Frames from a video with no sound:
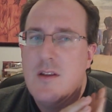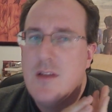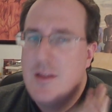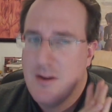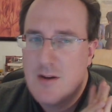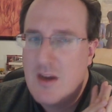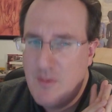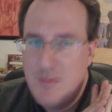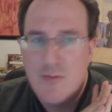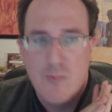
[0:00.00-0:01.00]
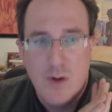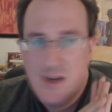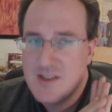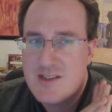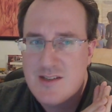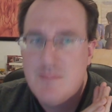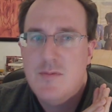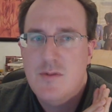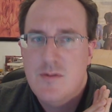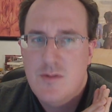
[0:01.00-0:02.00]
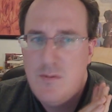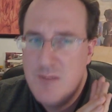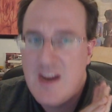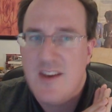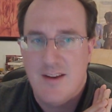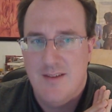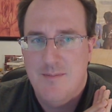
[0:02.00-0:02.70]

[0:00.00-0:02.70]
that their government wants them to fight in?